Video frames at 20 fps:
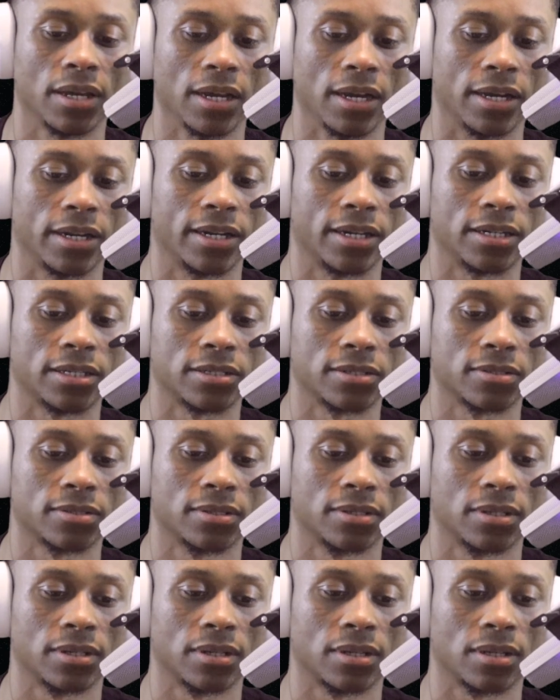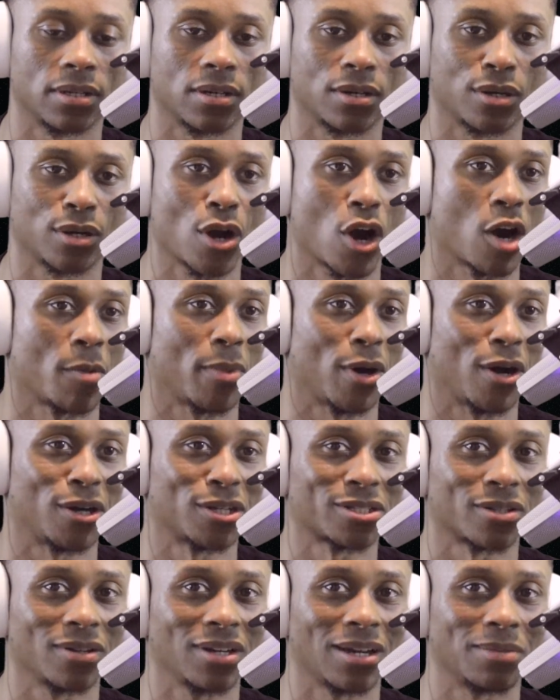you know, karma
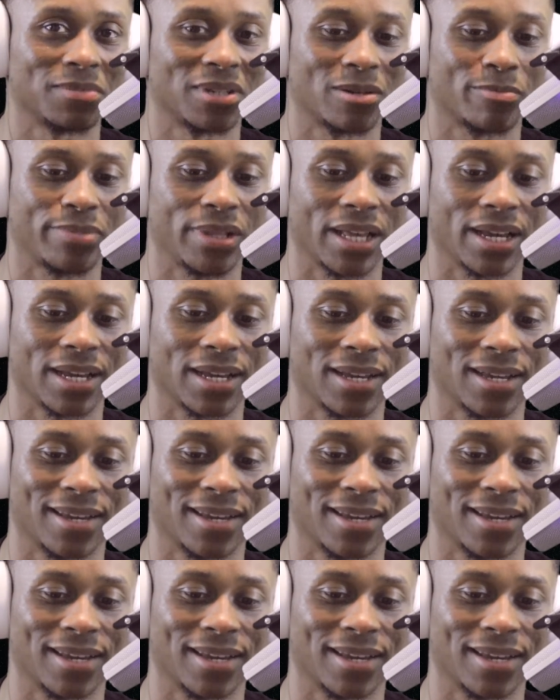also comes into play.